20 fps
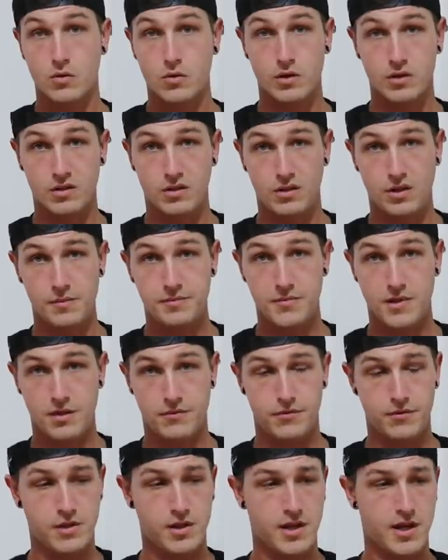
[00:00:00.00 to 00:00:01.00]
Quick little
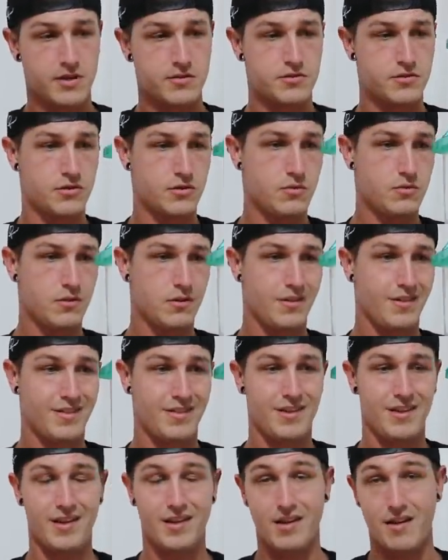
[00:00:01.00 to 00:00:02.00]
update for you guys too.
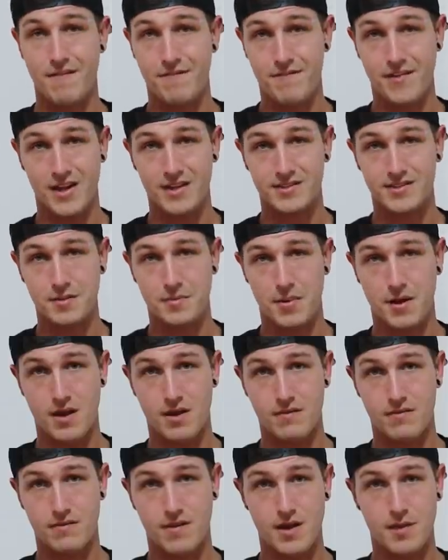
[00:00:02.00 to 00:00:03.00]
The
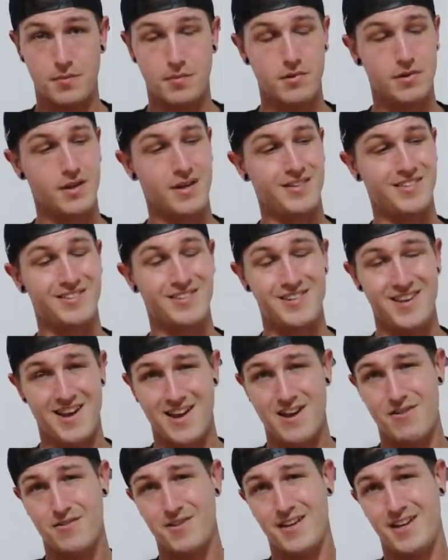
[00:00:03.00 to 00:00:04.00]
Fansipan Viper is
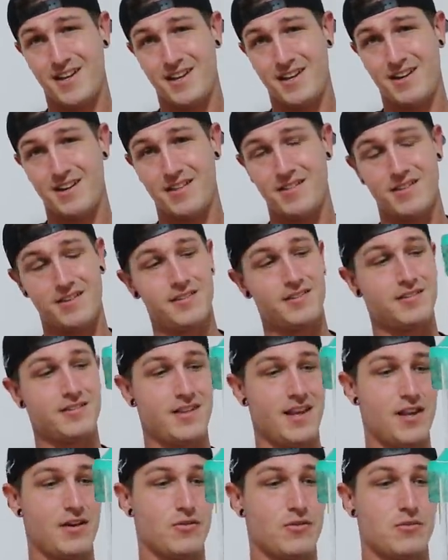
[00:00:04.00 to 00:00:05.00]
now in the
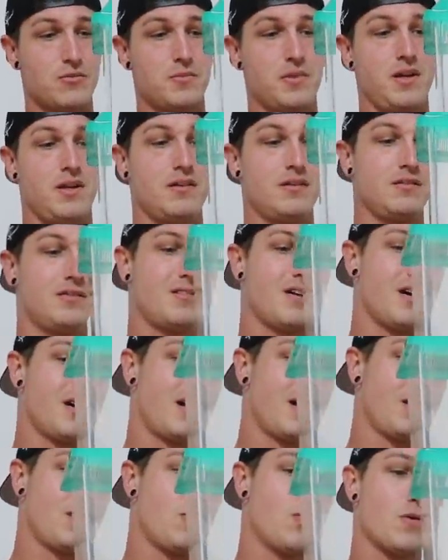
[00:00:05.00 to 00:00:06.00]
snake room. He is done
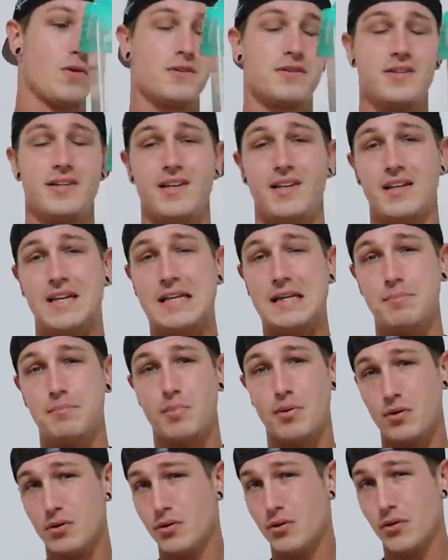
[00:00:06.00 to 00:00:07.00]
out of quarantine. He
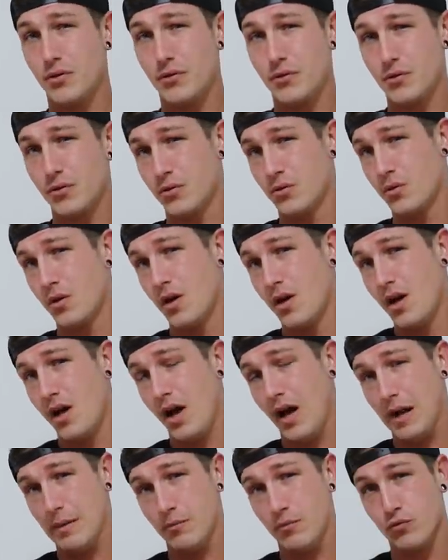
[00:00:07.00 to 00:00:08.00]
pulled through.
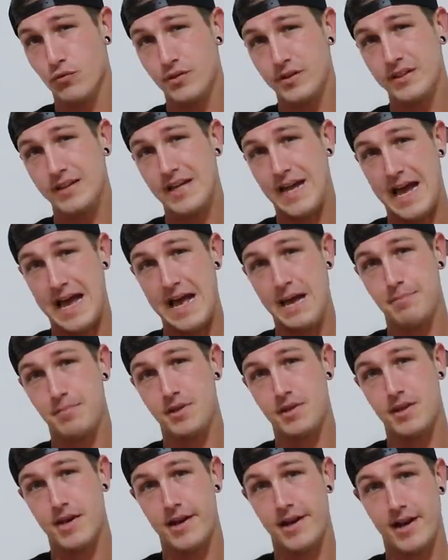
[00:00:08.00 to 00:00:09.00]
I'm really
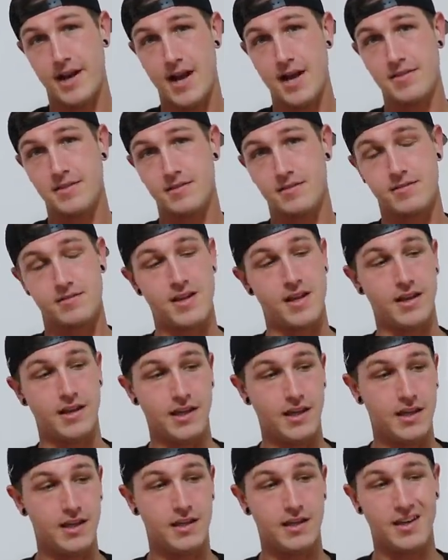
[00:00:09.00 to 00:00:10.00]
happy that I got the snake
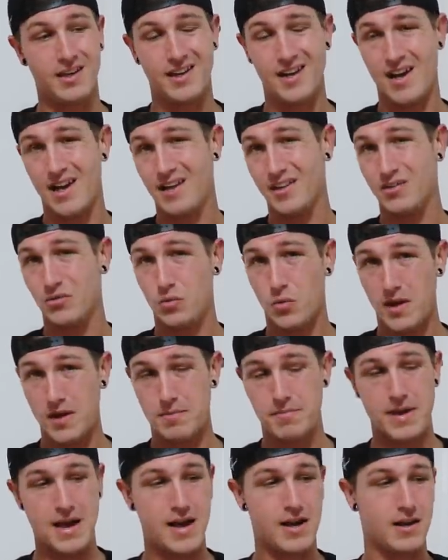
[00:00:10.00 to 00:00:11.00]
eating, got his
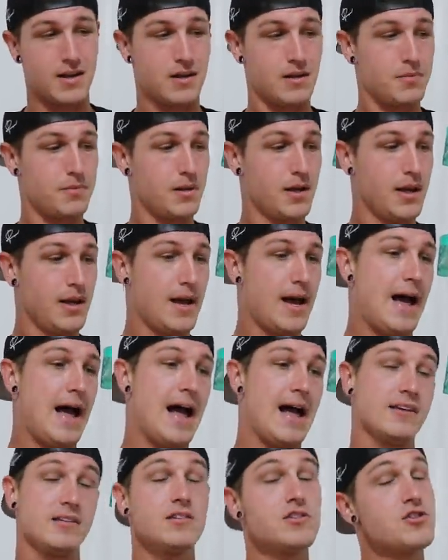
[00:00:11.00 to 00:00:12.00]
weight back up.
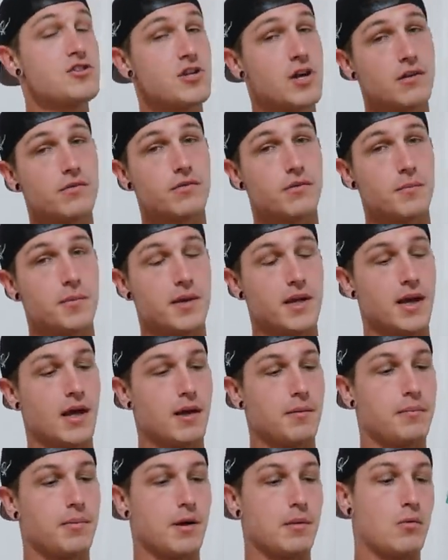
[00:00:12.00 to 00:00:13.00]
Hasn't shed for me
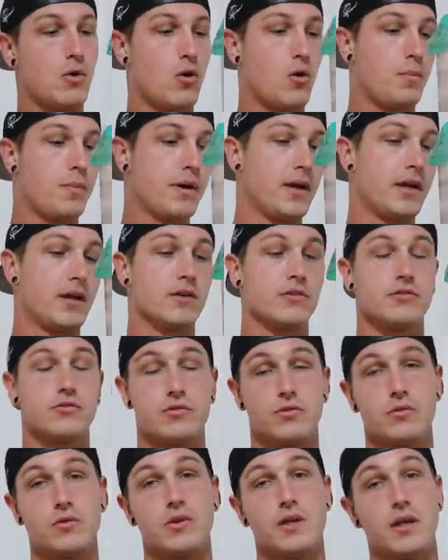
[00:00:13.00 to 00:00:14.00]
yet, but I'm hoping here
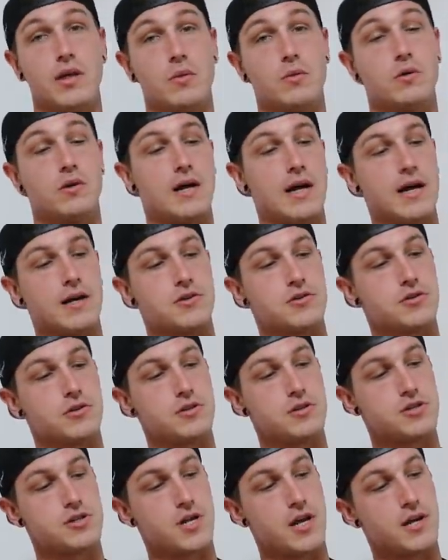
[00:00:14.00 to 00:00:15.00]
soon he will
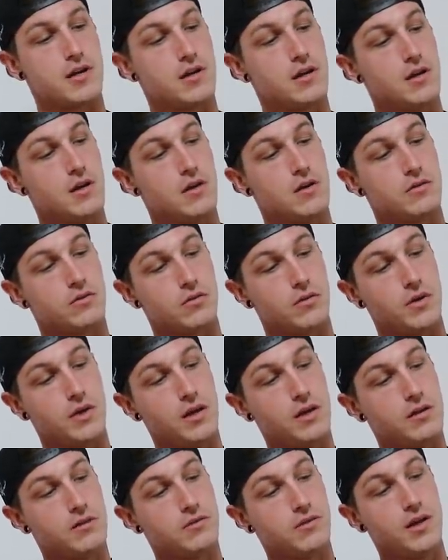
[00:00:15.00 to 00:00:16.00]
actually shed. So
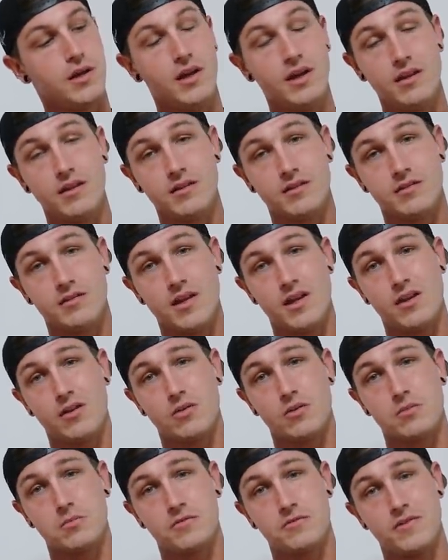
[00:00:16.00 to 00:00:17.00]
he is in the
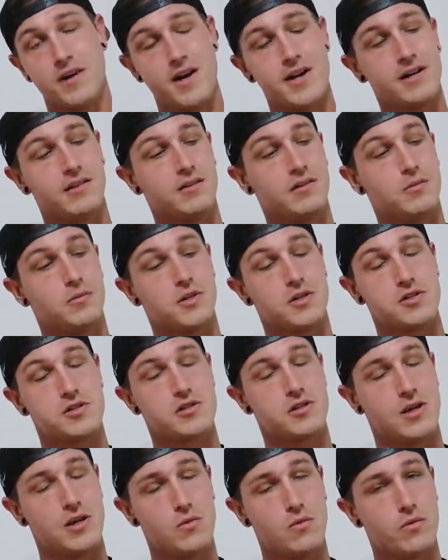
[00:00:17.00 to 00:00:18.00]
snake room finally,
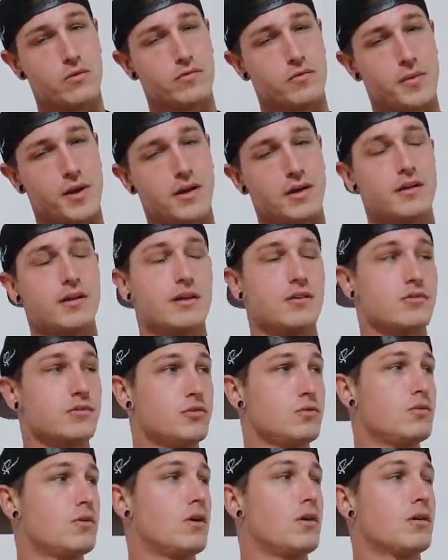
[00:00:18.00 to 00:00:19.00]
which he won't remain in here
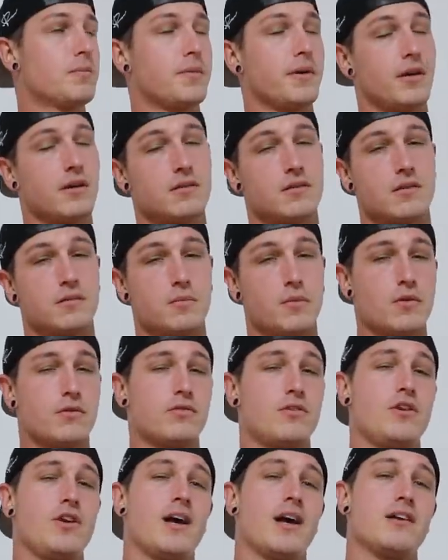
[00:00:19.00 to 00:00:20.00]
too long because as
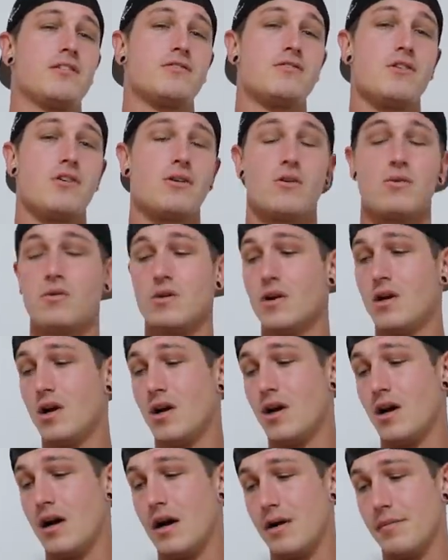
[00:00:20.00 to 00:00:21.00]
most of you guys know,
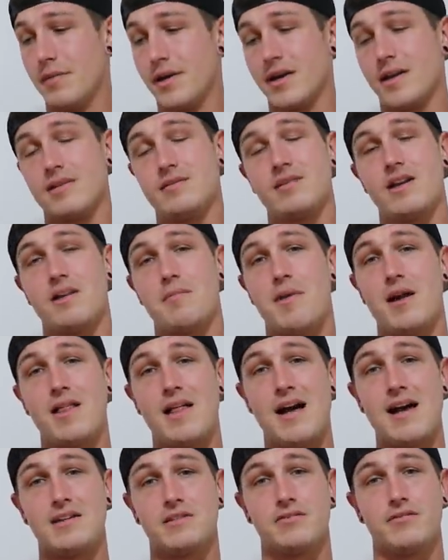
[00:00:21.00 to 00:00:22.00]
um, like I said in my
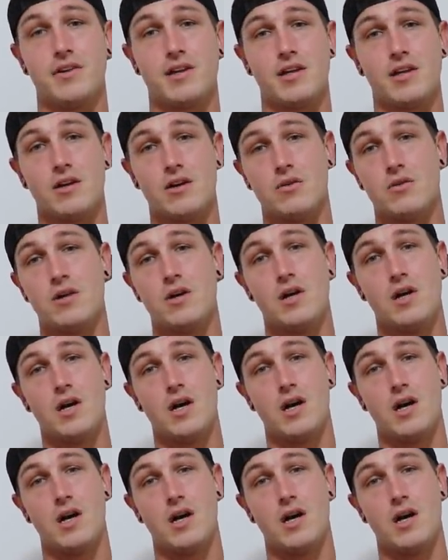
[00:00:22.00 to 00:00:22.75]
last video,